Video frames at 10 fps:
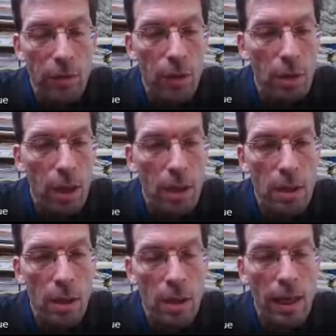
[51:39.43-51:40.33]

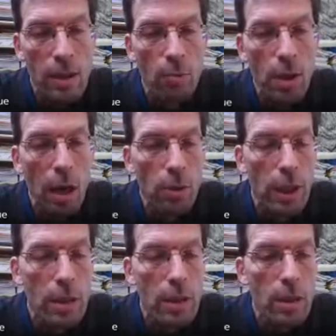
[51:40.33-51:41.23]
in calcium
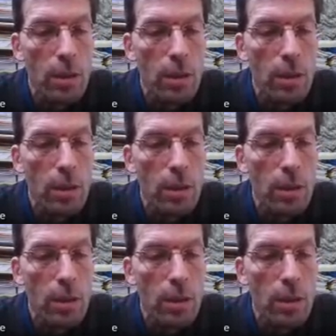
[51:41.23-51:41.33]
carbonate.